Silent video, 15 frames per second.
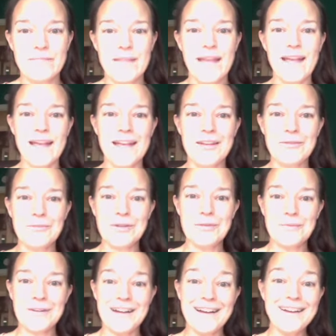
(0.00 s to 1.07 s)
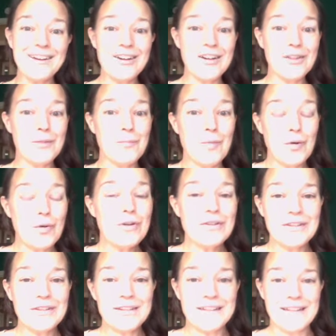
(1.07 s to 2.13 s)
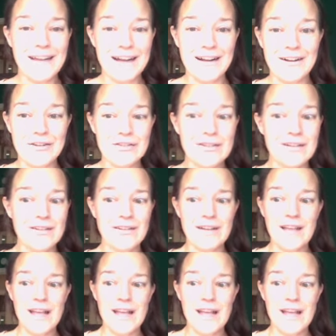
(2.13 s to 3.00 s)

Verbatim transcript: And with what I call the portal in the house, you know,